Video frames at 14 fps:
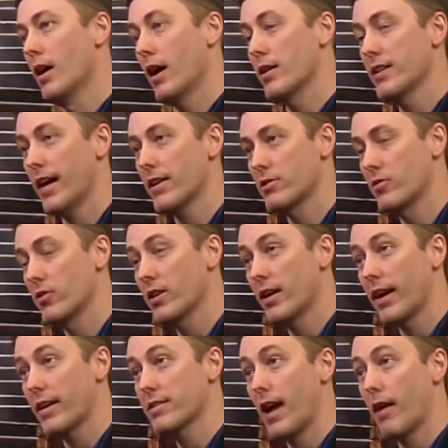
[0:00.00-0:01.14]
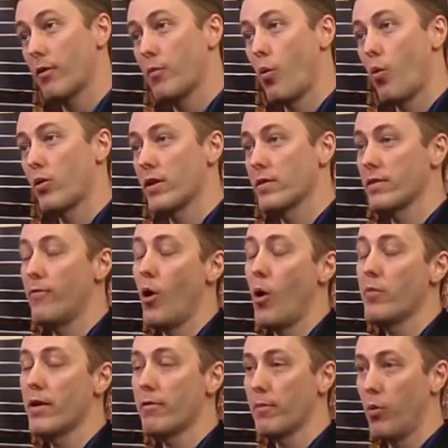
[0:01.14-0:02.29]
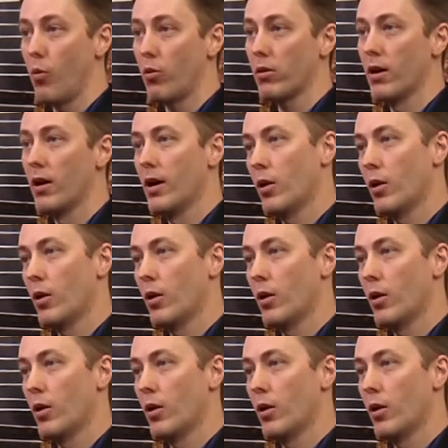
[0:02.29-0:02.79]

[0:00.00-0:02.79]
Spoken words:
attached to the DNA Stat report is a PharmD report,